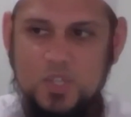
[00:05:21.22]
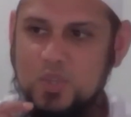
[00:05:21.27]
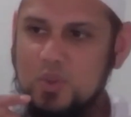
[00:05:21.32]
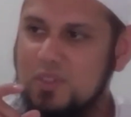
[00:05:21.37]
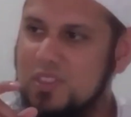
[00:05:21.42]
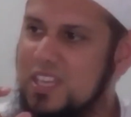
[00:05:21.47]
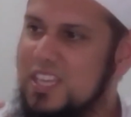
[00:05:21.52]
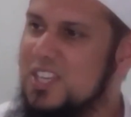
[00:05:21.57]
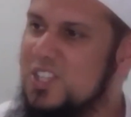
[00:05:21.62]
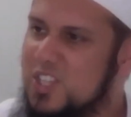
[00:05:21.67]
So
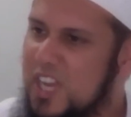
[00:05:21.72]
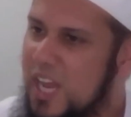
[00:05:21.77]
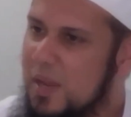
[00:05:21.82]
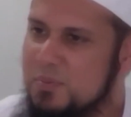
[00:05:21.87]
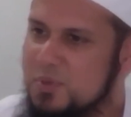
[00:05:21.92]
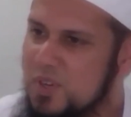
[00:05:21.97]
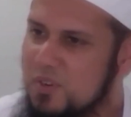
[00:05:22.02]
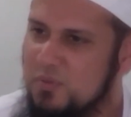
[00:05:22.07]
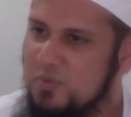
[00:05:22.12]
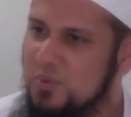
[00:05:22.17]
these
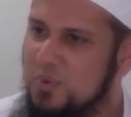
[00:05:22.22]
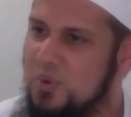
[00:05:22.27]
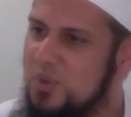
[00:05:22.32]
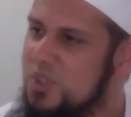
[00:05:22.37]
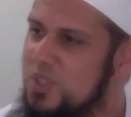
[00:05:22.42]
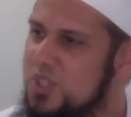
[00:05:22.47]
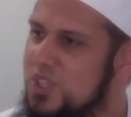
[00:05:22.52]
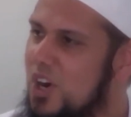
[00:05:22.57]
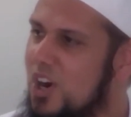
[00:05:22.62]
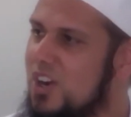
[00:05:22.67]
types of
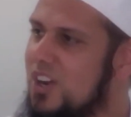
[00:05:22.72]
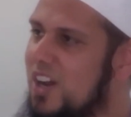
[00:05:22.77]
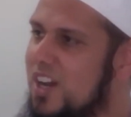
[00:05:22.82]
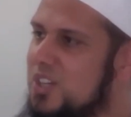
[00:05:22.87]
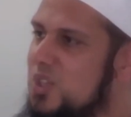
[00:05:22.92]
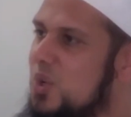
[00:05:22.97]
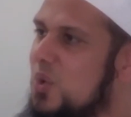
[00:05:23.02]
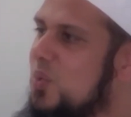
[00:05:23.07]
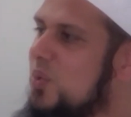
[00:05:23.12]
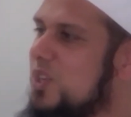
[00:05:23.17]
rules are
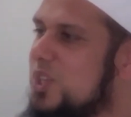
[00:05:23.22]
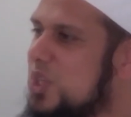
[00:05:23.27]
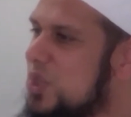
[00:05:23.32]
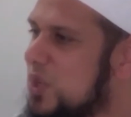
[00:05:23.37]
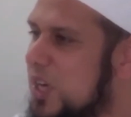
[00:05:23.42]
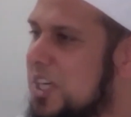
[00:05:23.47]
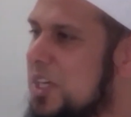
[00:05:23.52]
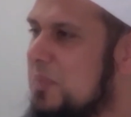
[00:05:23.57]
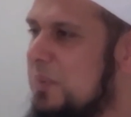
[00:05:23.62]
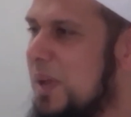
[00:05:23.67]
not to
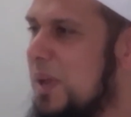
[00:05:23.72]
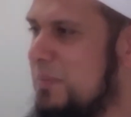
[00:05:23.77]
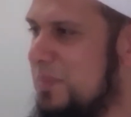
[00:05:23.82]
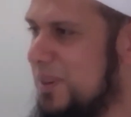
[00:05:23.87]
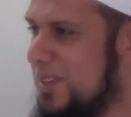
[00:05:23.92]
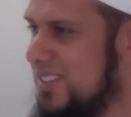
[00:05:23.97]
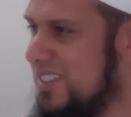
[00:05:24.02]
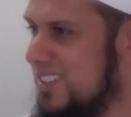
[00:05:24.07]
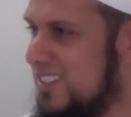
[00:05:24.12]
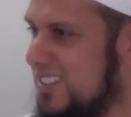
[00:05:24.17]
restrict
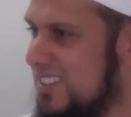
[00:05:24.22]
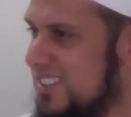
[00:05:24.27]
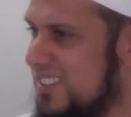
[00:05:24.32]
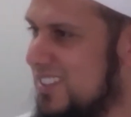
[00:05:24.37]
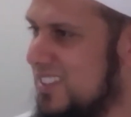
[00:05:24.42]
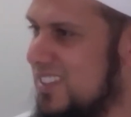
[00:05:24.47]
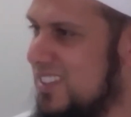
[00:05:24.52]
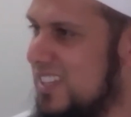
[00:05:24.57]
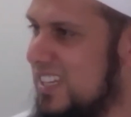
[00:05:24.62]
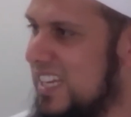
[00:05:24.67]

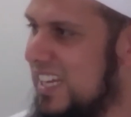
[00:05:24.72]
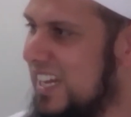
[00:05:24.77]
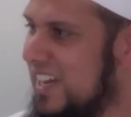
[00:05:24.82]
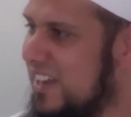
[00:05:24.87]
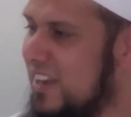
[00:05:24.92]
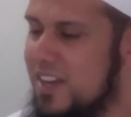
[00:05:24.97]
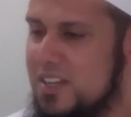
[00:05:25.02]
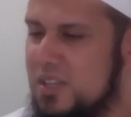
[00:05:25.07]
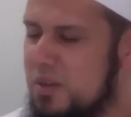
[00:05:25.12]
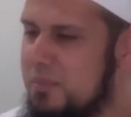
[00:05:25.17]
people,
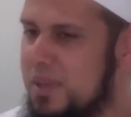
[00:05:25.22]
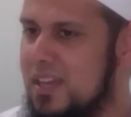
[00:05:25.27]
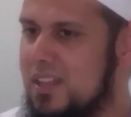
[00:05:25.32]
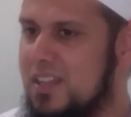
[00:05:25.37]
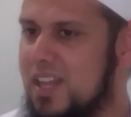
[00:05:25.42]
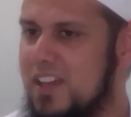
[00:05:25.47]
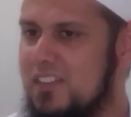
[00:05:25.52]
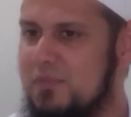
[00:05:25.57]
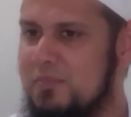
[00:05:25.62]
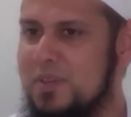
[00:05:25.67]
not to make
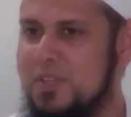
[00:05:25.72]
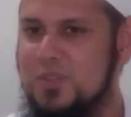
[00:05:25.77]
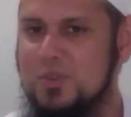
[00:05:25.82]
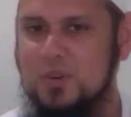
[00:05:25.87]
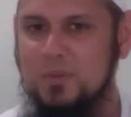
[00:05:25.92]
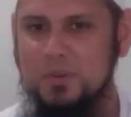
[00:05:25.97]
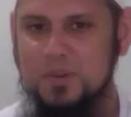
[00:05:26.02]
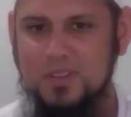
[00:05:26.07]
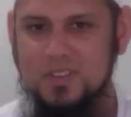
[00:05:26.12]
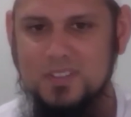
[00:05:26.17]
life
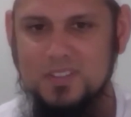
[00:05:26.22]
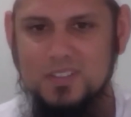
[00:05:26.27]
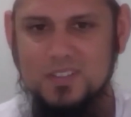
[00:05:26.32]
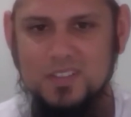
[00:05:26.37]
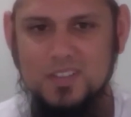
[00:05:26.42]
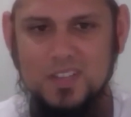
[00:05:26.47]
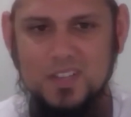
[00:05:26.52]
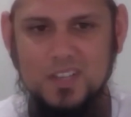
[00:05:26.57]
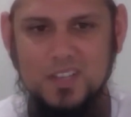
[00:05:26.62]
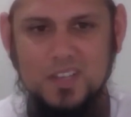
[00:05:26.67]
miserable,
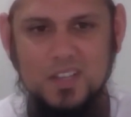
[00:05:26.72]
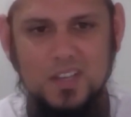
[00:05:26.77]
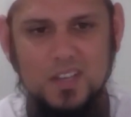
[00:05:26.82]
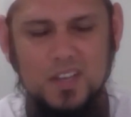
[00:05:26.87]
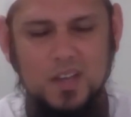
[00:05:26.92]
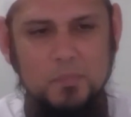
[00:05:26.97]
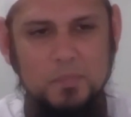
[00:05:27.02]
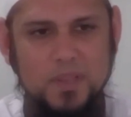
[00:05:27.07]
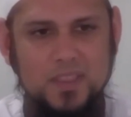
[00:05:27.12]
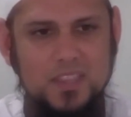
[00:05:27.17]

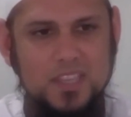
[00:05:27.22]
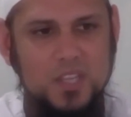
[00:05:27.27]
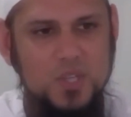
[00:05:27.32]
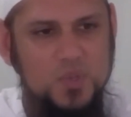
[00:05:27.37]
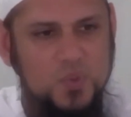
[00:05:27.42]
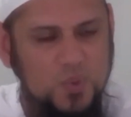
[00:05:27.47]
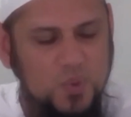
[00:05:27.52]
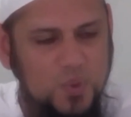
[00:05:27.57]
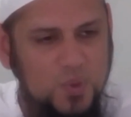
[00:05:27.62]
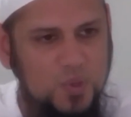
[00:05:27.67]
but
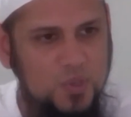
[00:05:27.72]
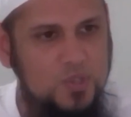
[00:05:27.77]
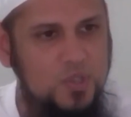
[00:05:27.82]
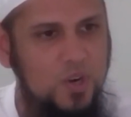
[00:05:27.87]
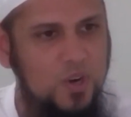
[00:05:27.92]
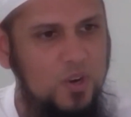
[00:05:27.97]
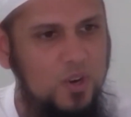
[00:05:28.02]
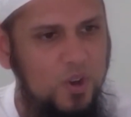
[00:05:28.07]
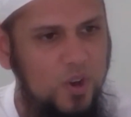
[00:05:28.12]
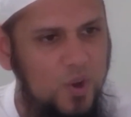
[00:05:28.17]
these rules
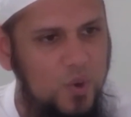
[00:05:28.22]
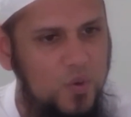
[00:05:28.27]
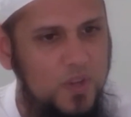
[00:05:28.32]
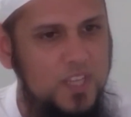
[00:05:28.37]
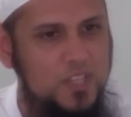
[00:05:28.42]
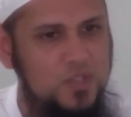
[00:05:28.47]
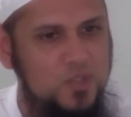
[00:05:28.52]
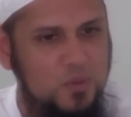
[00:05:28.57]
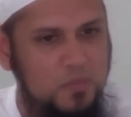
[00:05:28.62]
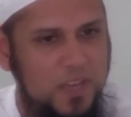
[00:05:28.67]
are
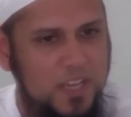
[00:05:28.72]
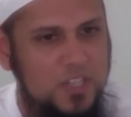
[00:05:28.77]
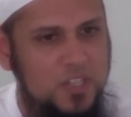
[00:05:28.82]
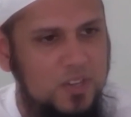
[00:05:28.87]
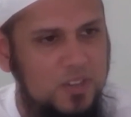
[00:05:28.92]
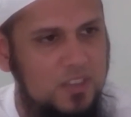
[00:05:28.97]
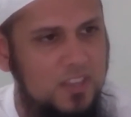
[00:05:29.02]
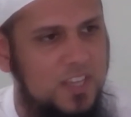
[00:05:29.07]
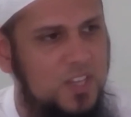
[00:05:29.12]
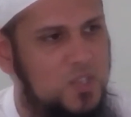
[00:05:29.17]
always to make
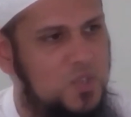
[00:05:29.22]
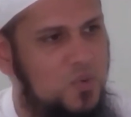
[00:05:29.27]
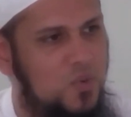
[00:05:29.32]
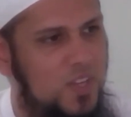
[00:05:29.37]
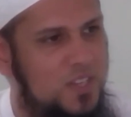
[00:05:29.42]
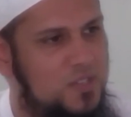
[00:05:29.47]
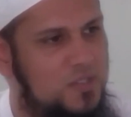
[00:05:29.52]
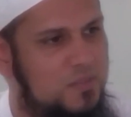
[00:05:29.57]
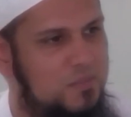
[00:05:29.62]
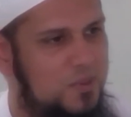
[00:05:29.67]
sure things
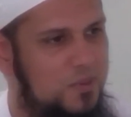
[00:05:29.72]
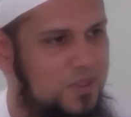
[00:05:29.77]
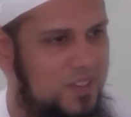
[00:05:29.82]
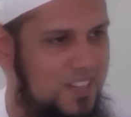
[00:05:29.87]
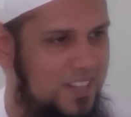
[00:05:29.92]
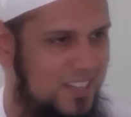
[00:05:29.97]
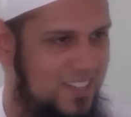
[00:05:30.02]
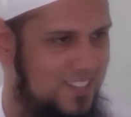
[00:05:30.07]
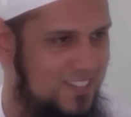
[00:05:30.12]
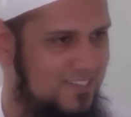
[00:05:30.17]
run
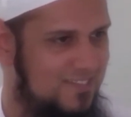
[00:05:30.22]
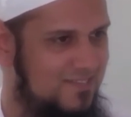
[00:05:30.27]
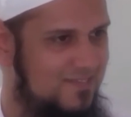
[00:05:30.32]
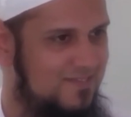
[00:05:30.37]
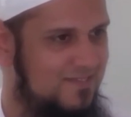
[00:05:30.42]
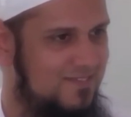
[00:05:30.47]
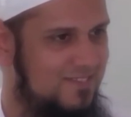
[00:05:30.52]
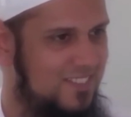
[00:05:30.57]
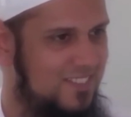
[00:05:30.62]
smoothly.